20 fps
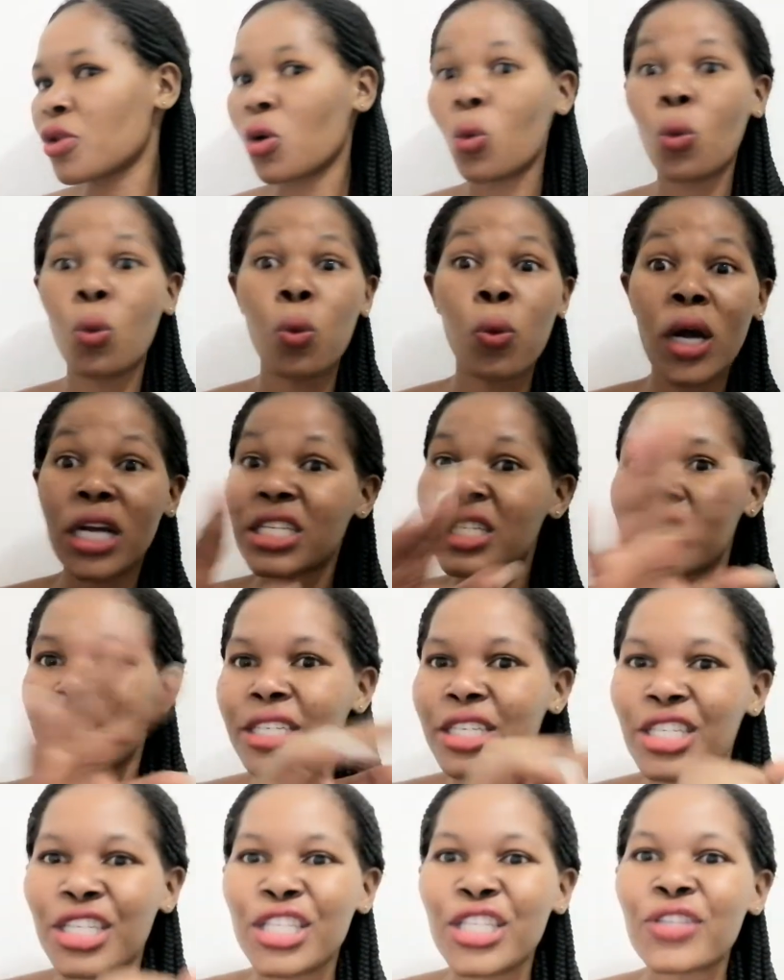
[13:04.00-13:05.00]
wash
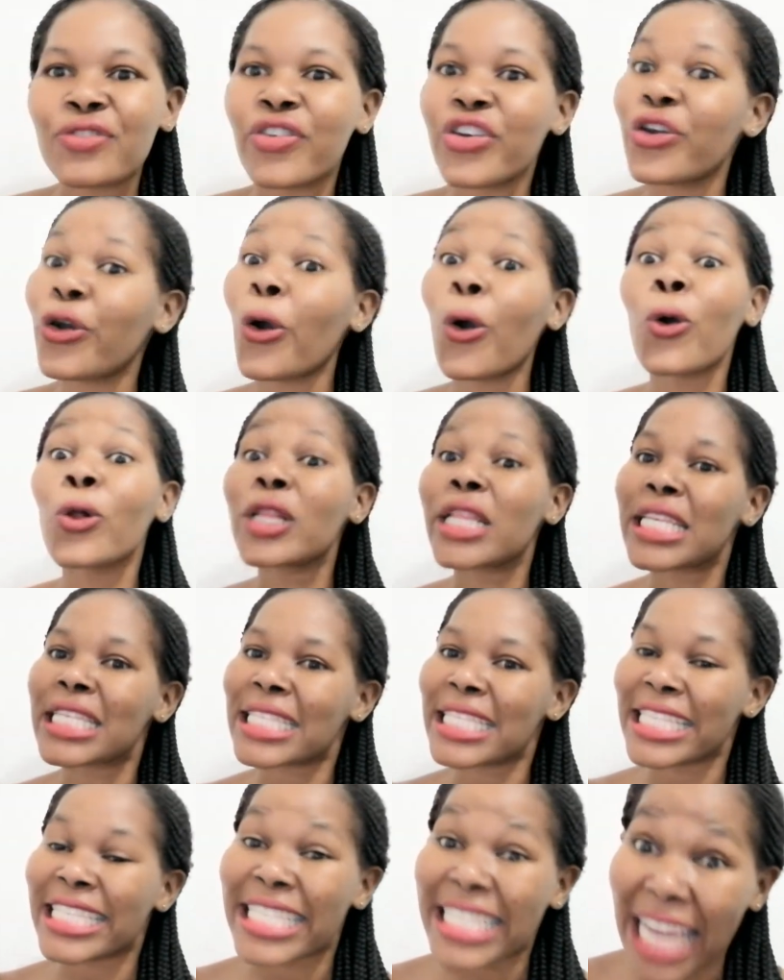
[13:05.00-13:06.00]
dishes for your older
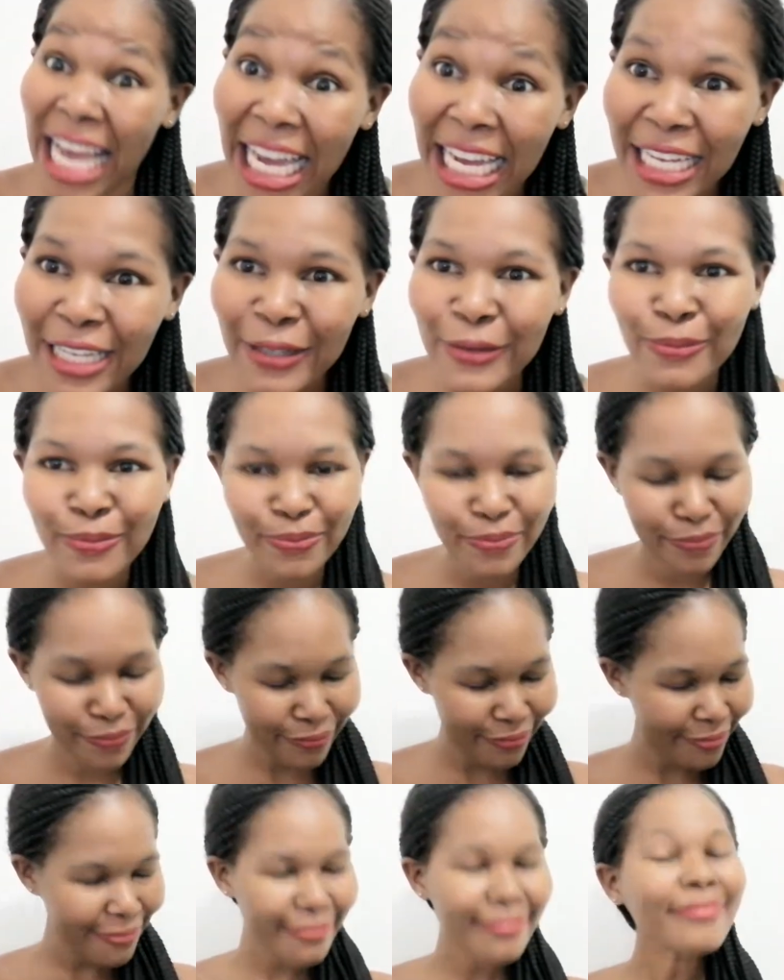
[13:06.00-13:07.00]
sister.
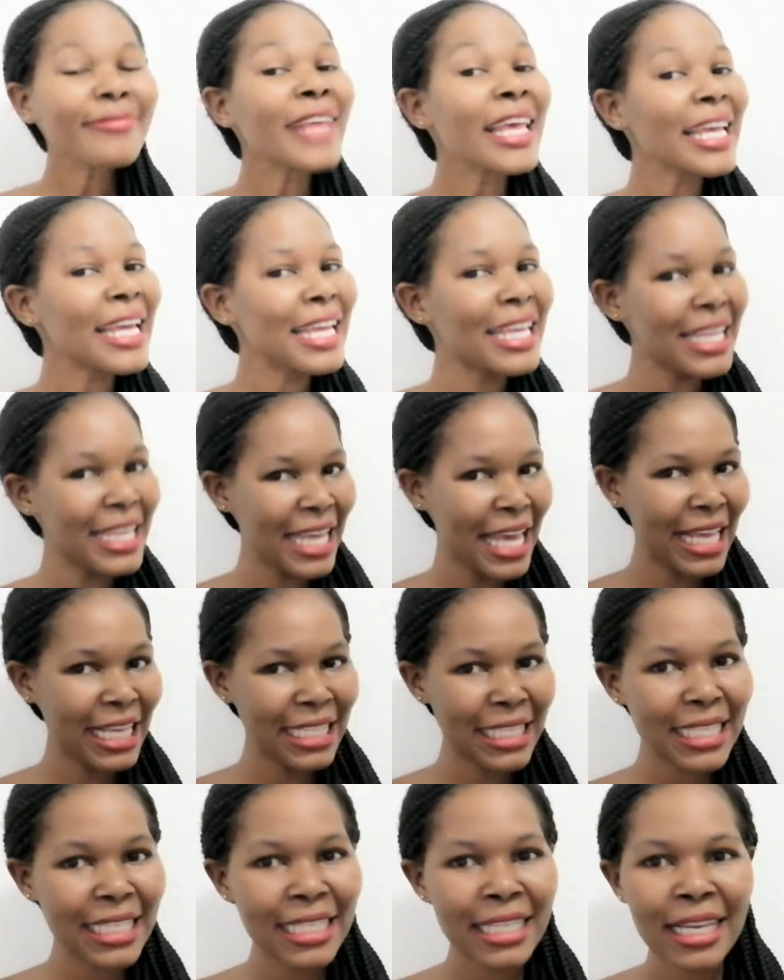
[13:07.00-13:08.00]

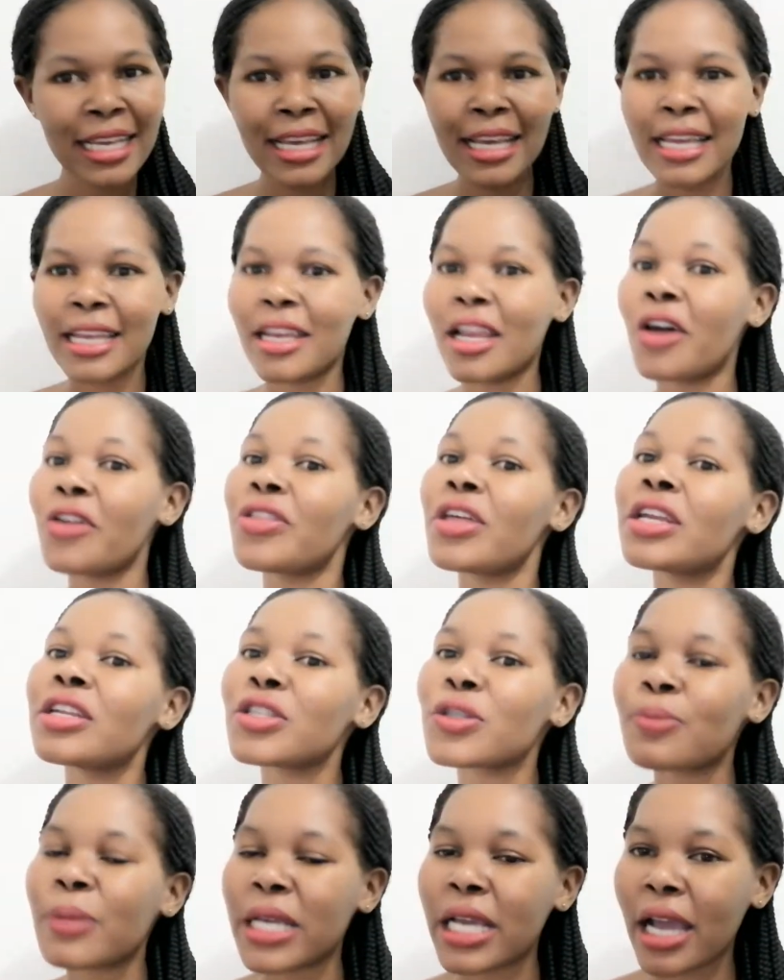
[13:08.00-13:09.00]
Yes, now that
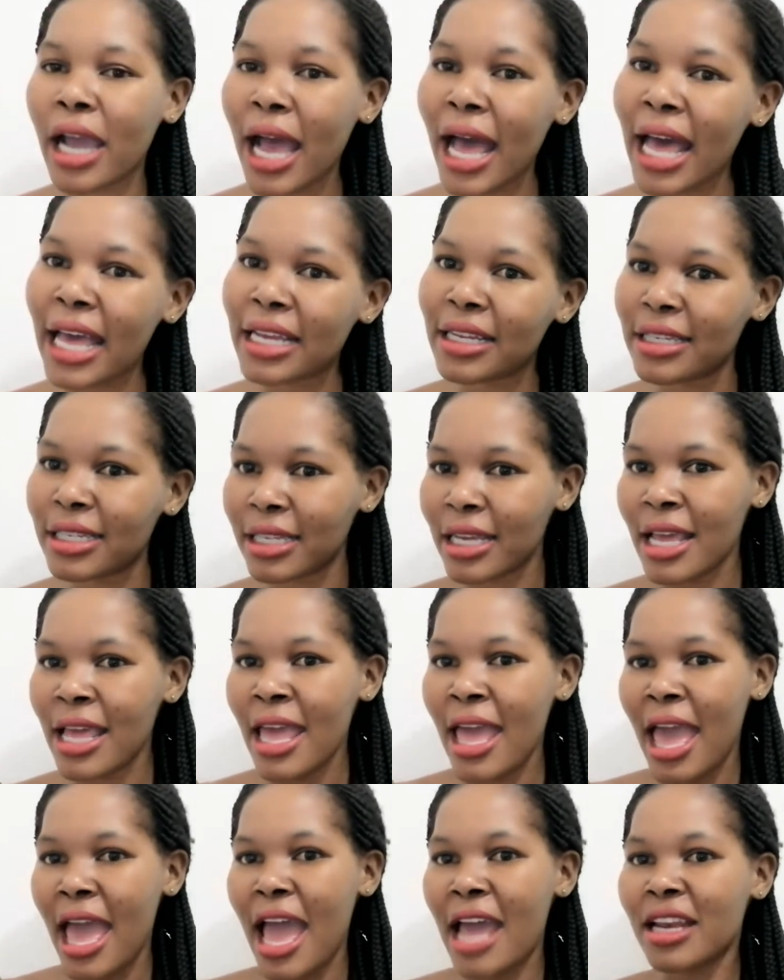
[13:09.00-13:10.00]
is being kind,
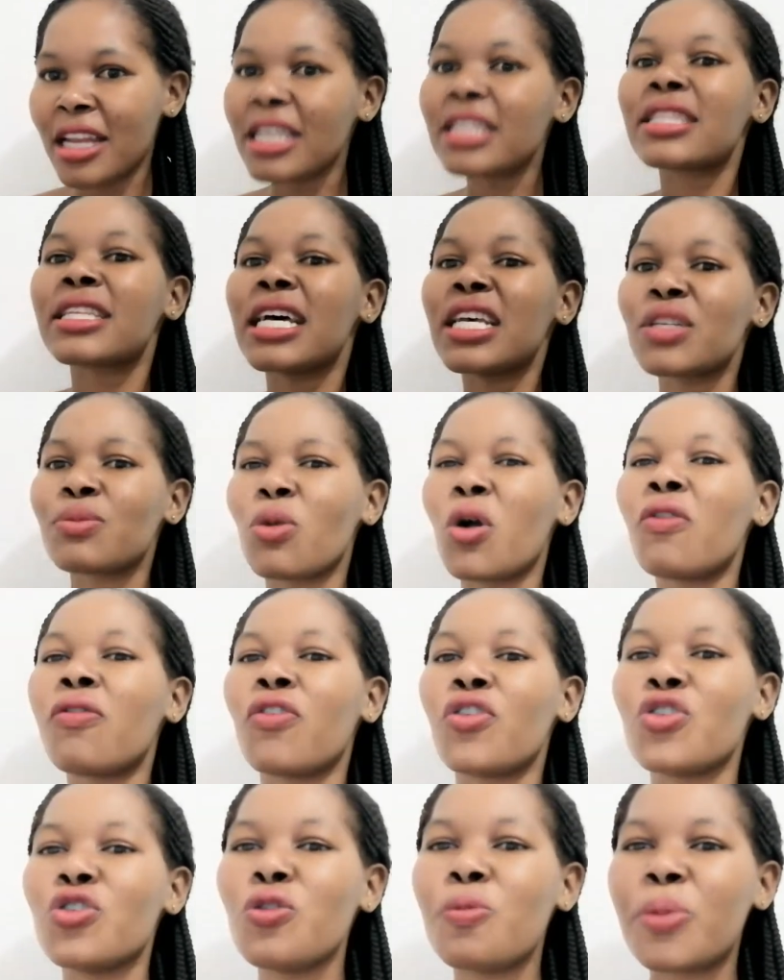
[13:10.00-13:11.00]
and it does more
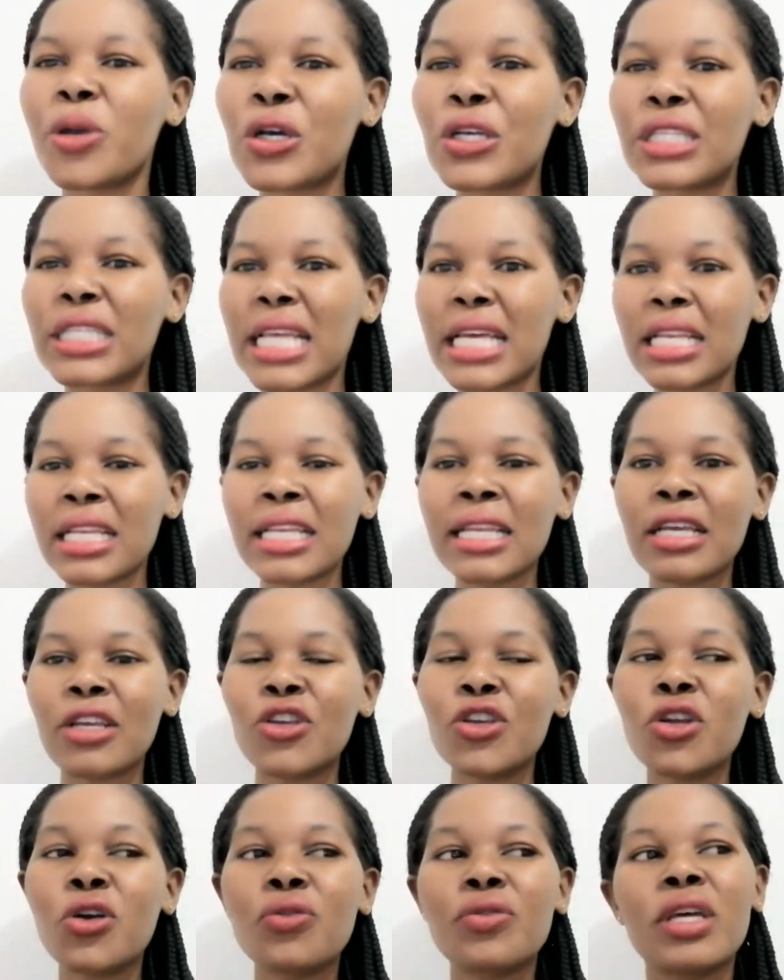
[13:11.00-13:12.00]
for you because that
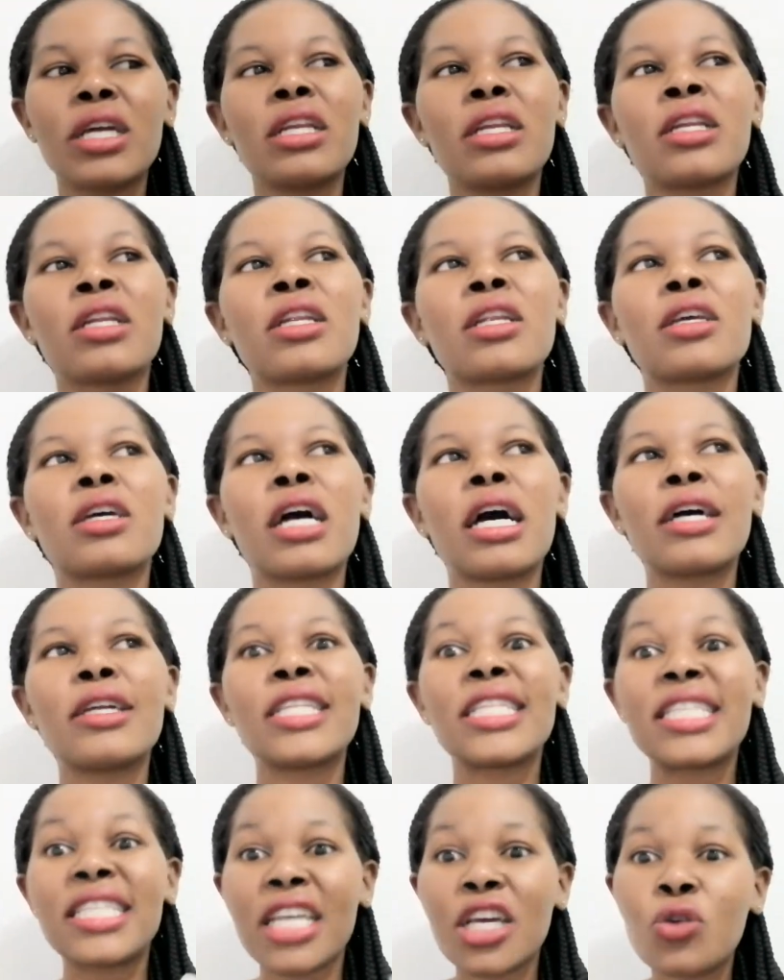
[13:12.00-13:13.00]

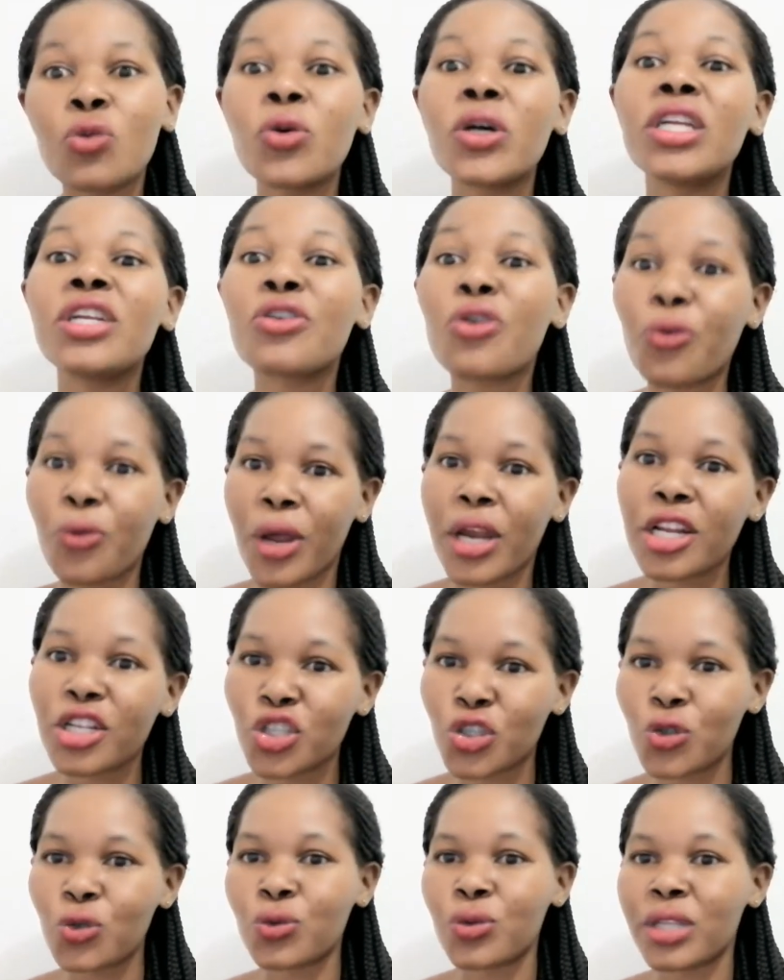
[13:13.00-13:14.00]
genuine
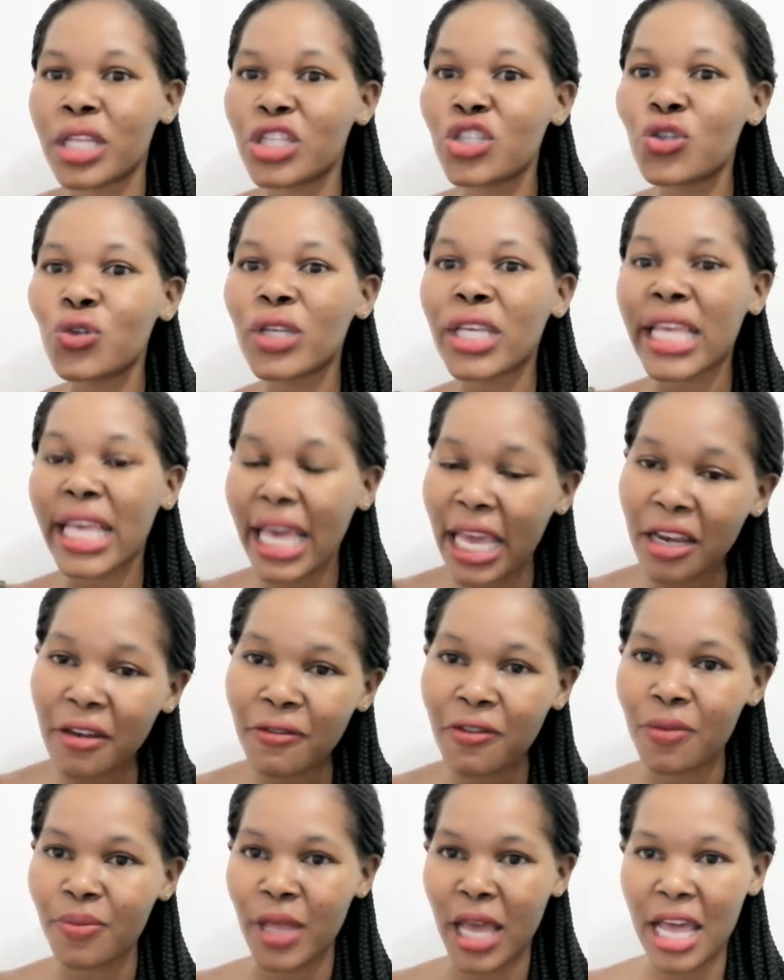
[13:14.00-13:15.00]
gratitude that you get
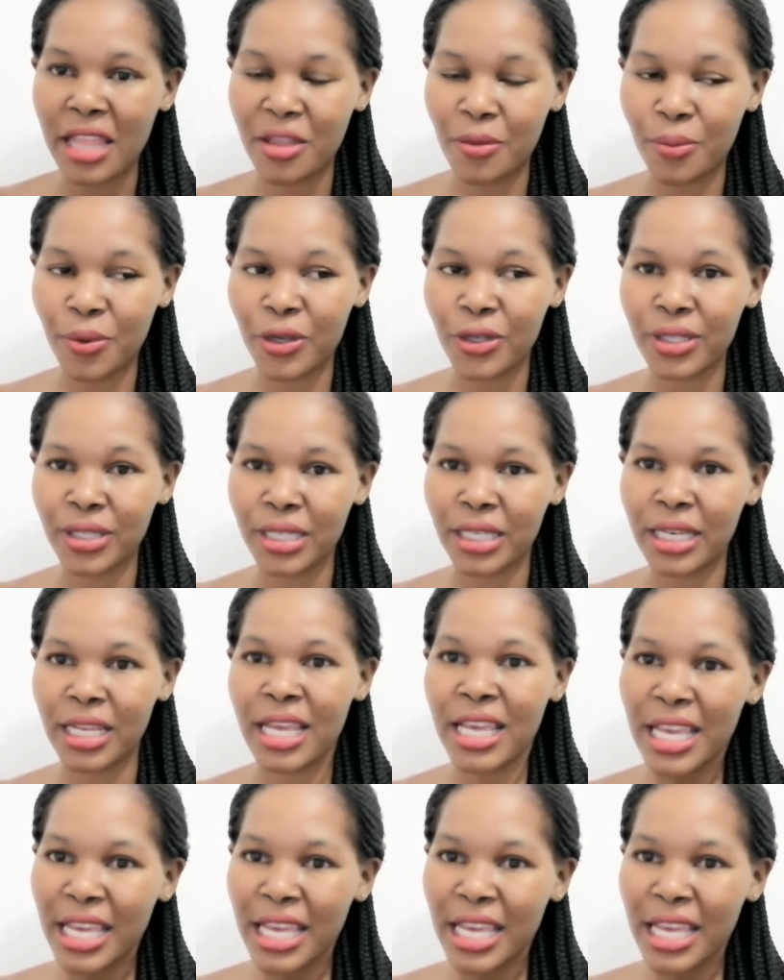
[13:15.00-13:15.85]
from the other person,